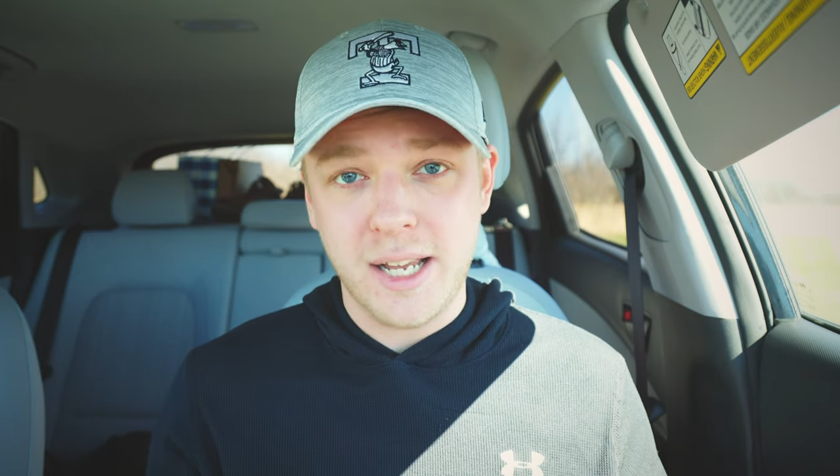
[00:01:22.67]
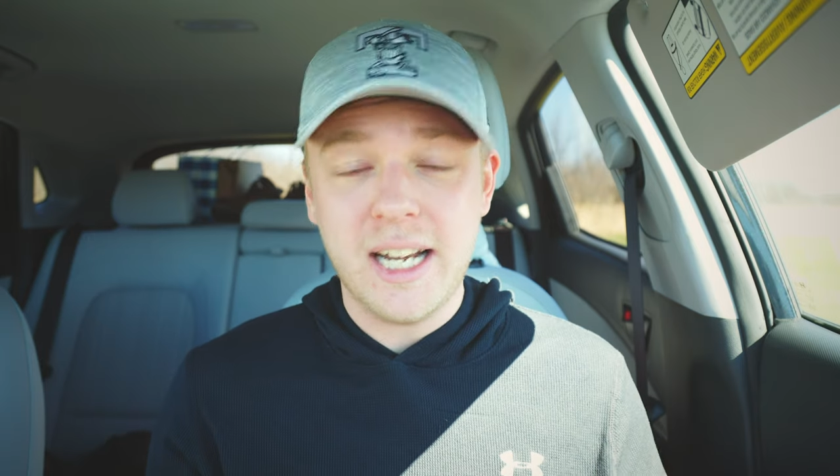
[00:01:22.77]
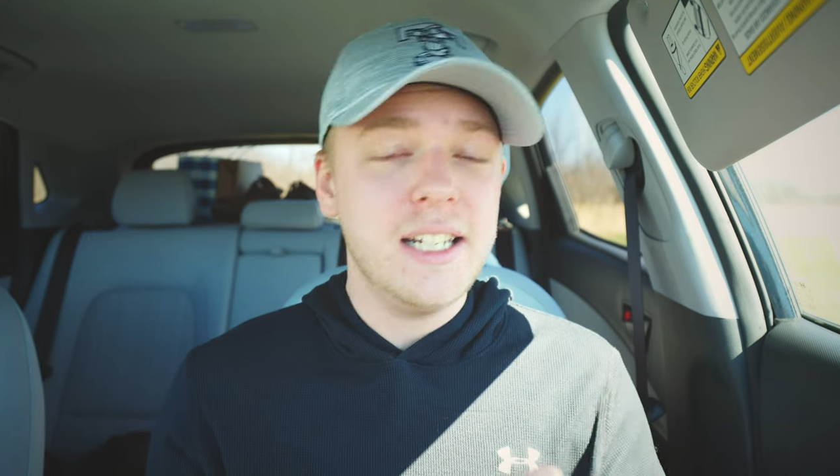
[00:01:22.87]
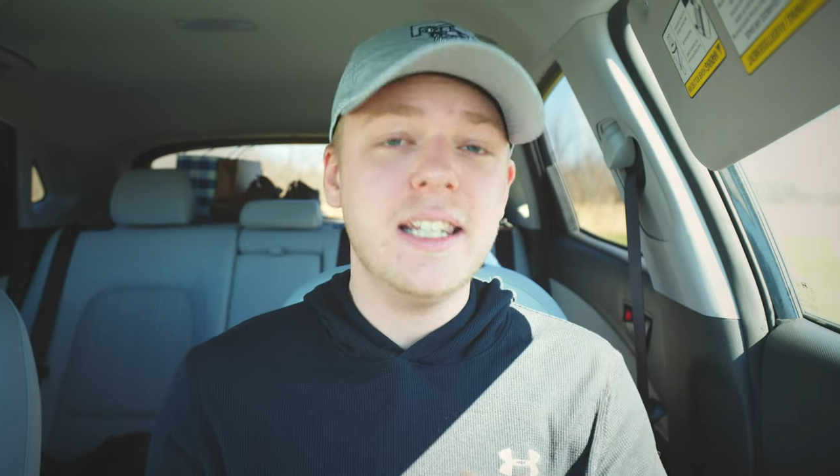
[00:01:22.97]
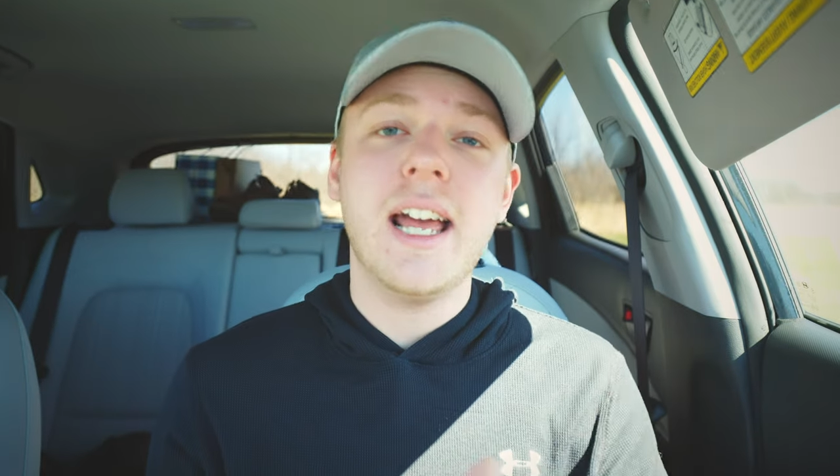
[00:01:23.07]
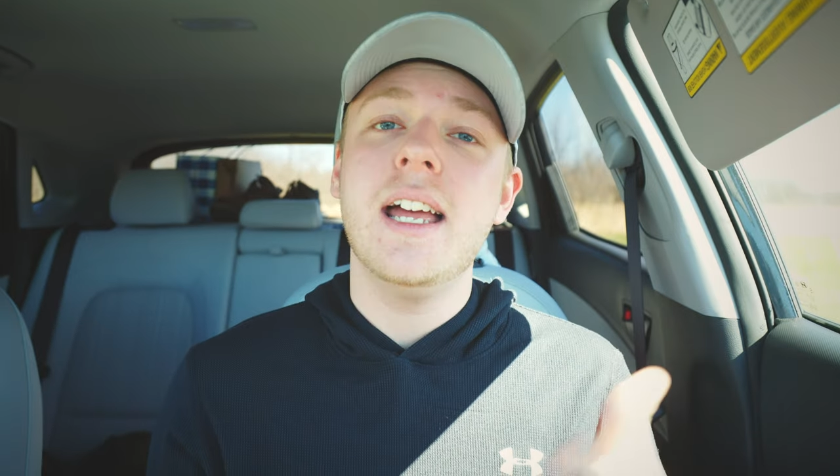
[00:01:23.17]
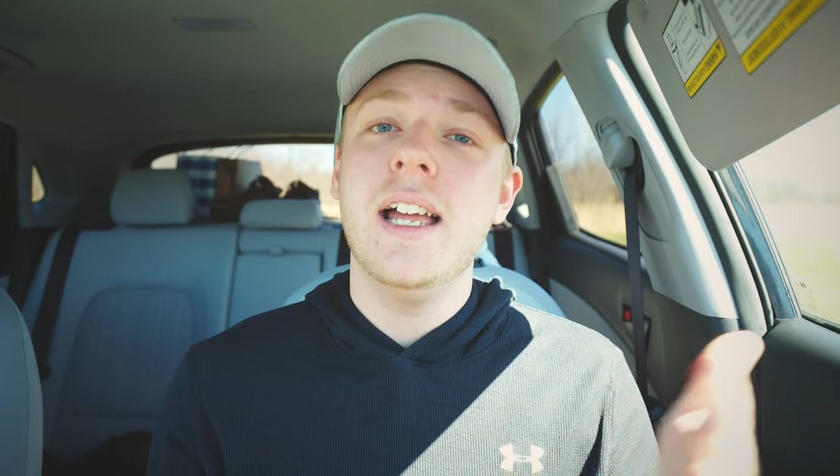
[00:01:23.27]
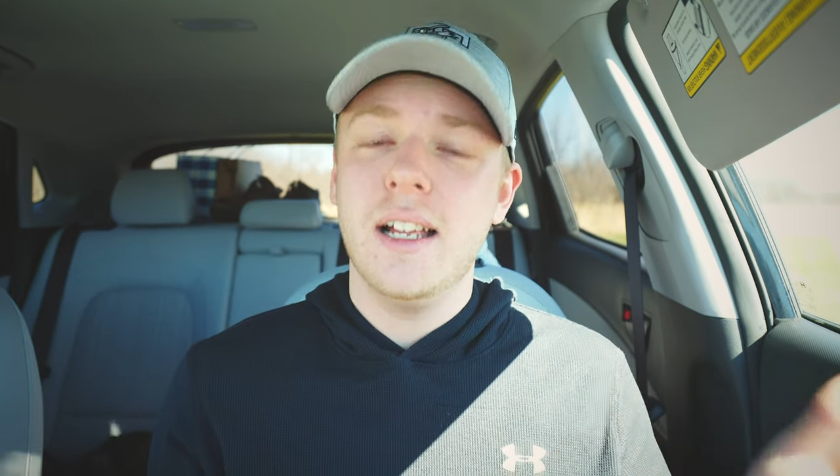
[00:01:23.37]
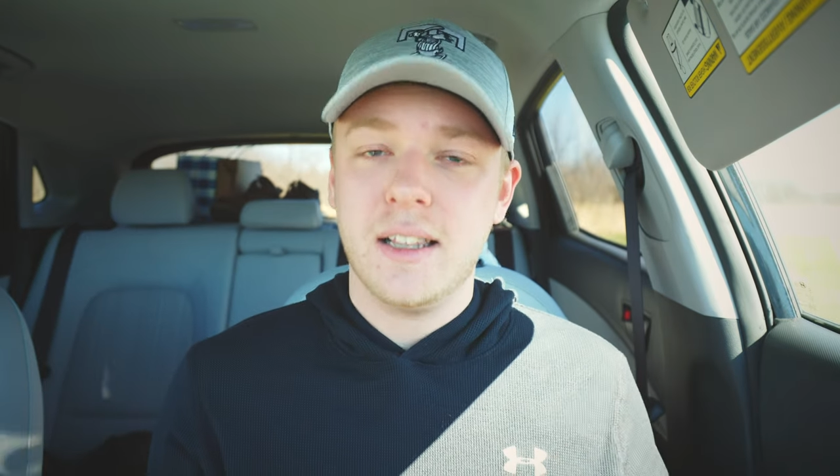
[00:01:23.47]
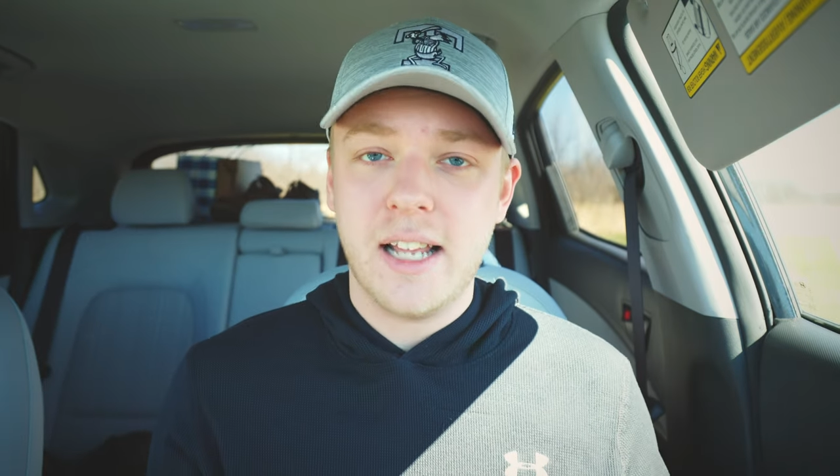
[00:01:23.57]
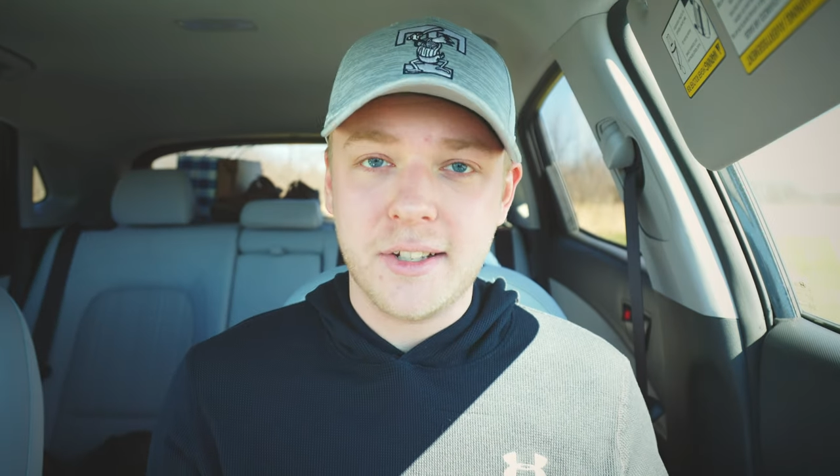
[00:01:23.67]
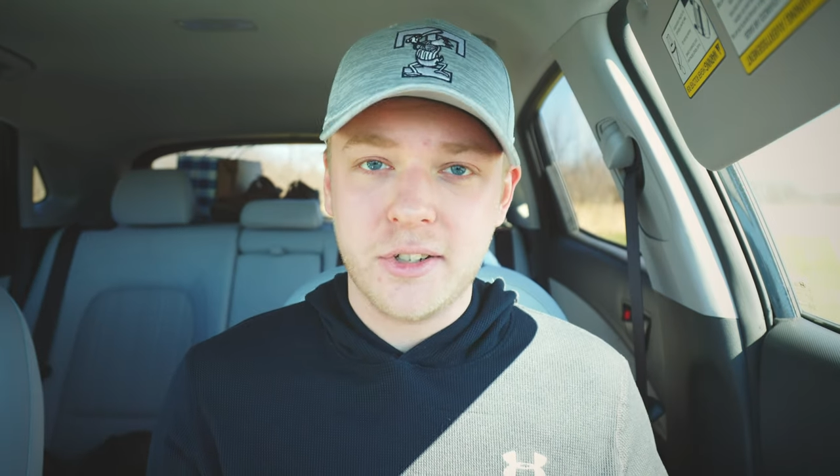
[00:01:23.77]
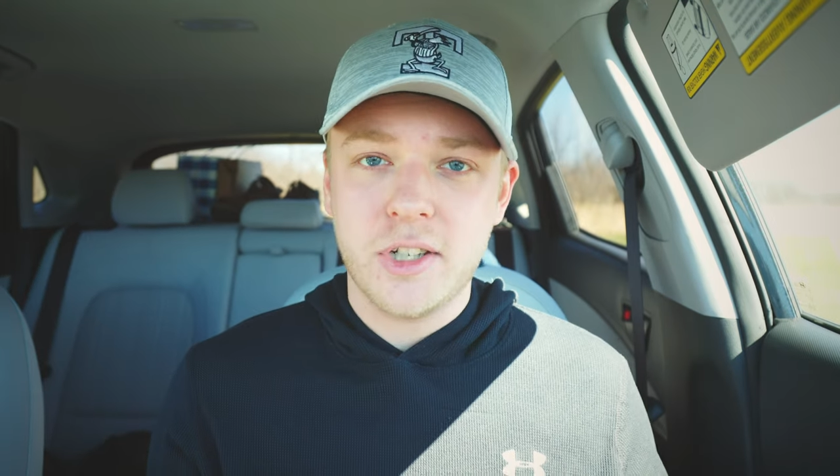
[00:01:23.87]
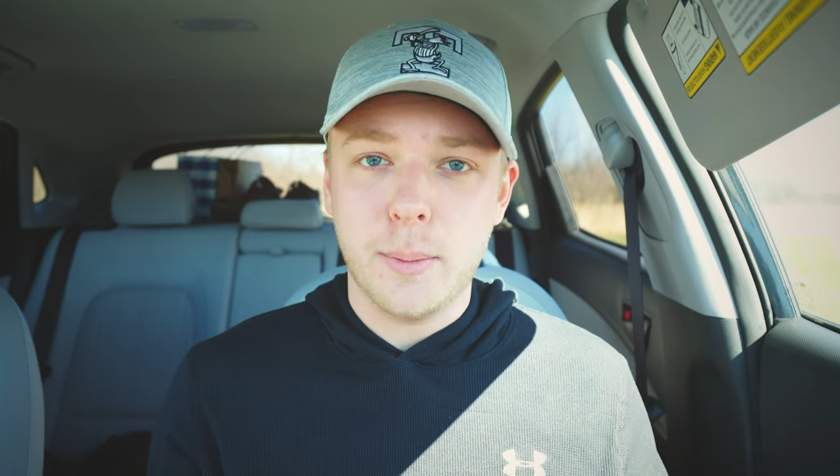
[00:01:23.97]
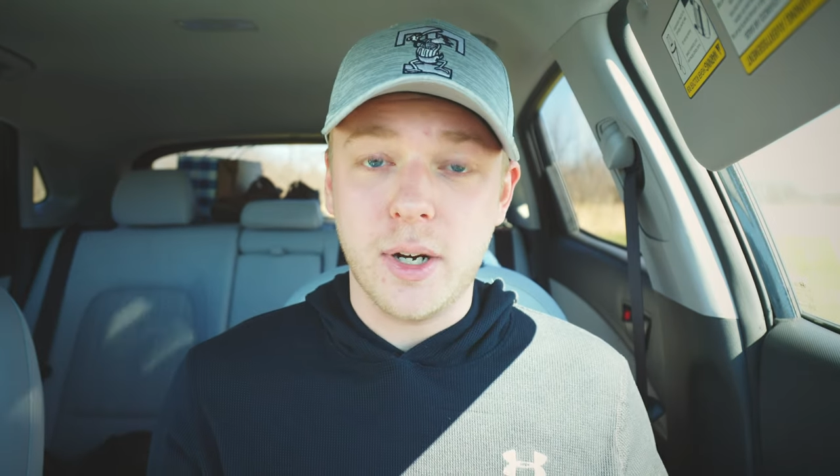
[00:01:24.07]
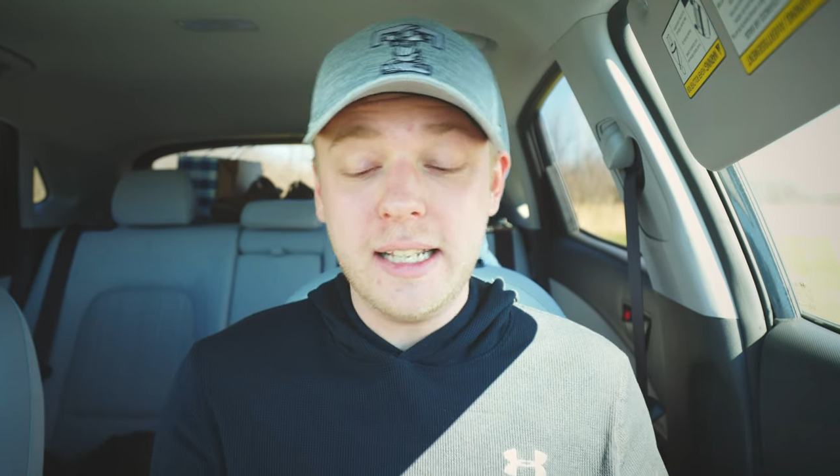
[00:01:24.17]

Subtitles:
and I did that last summer.